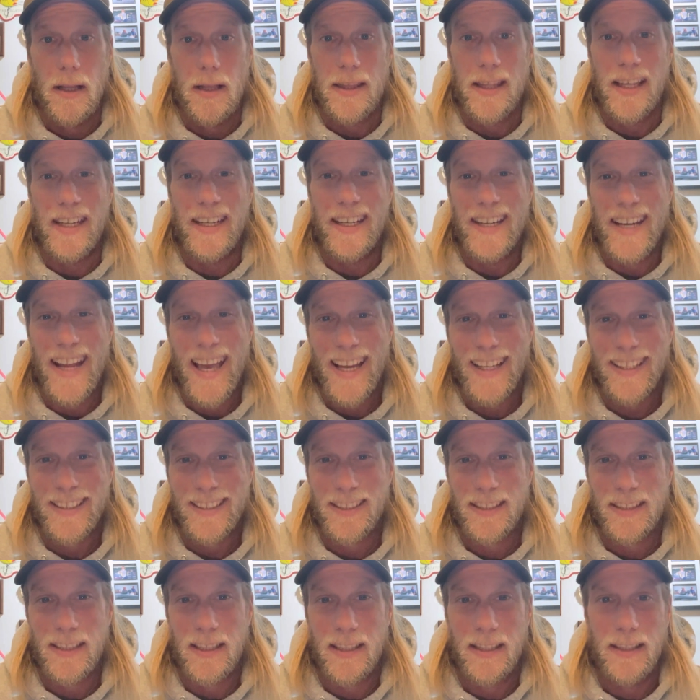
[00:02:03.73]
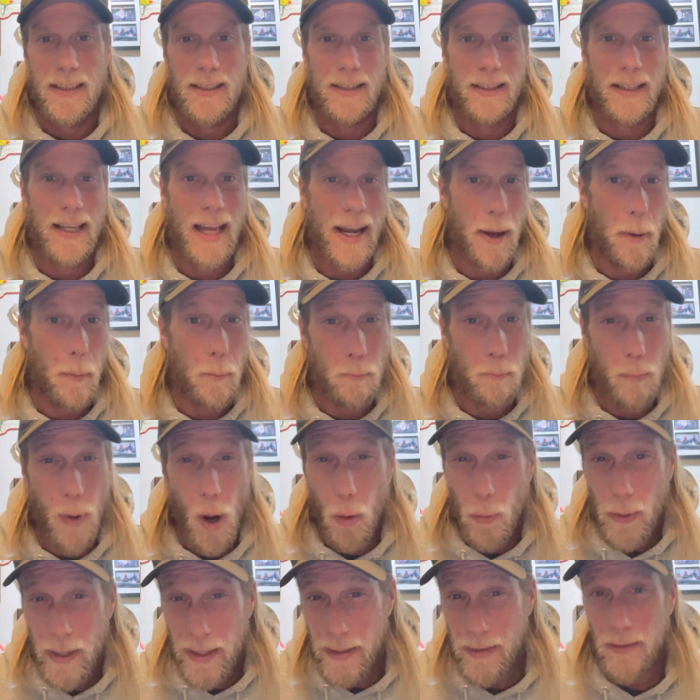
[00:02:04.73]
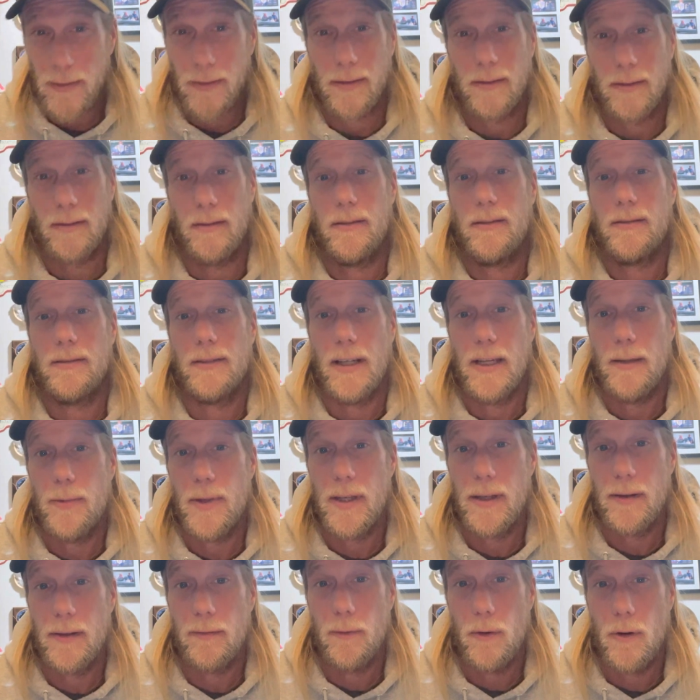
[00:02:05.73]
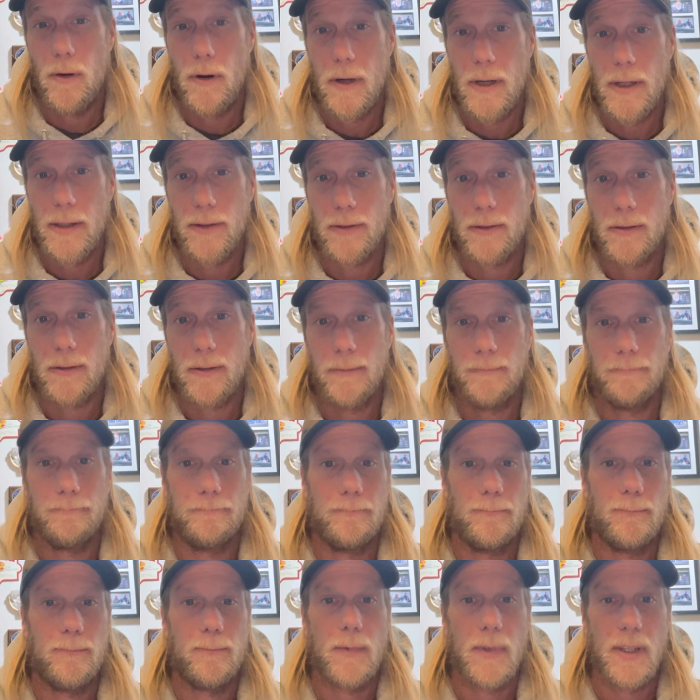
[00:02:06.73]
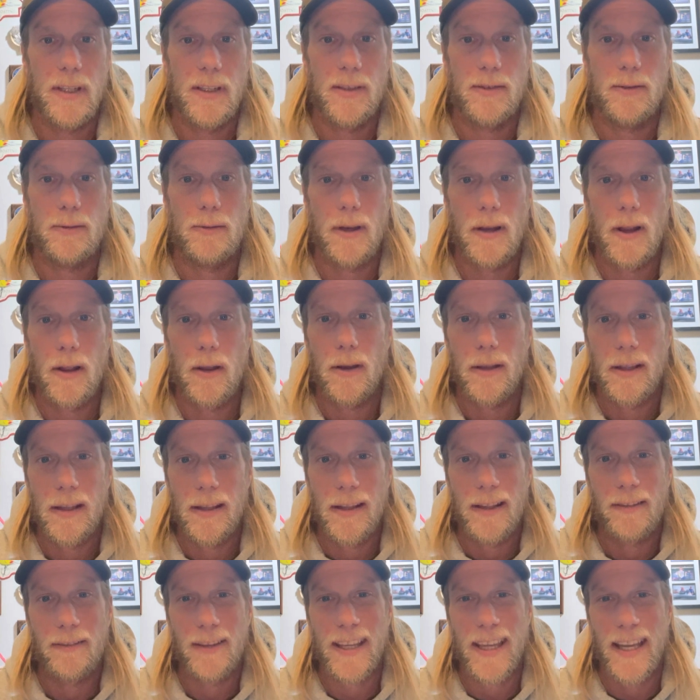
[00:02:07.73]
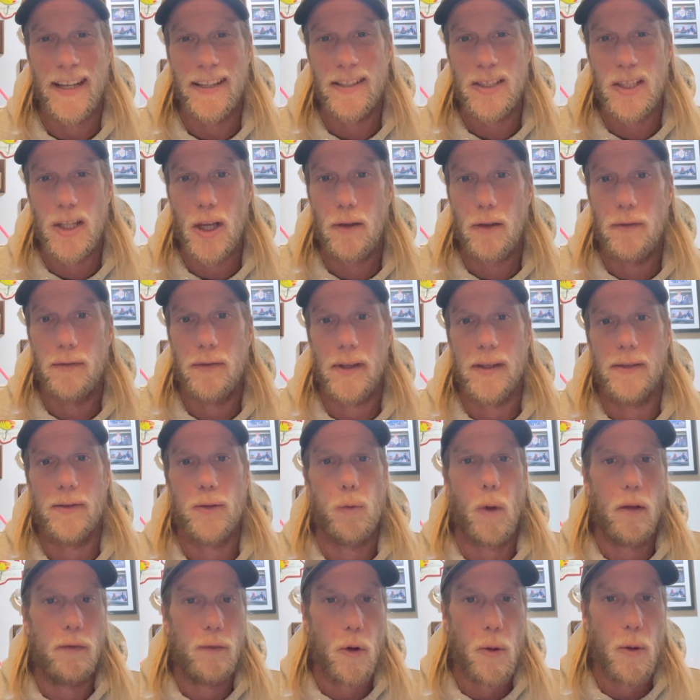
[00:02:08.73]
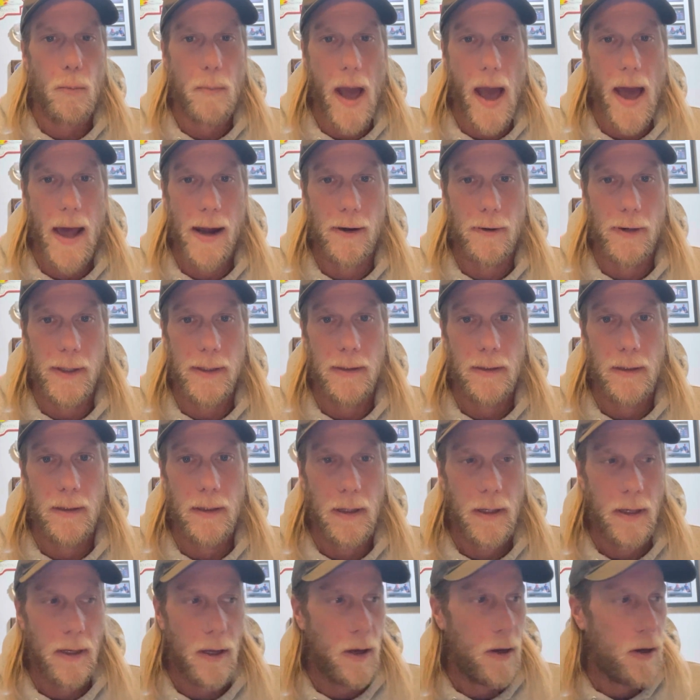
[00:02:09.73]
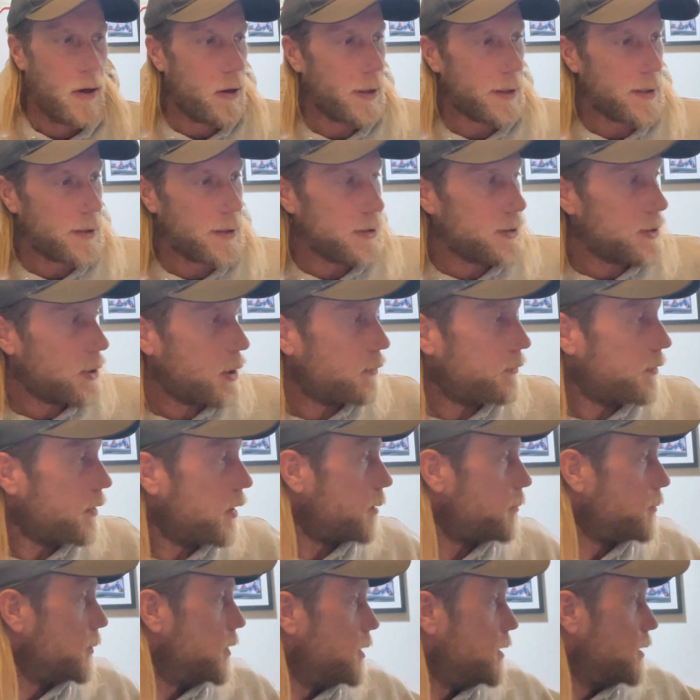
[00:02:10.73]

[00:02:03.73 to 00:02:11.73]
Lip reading: The next kind of bonus type thing for us is get yourself a 12-volt battery, hook yourself up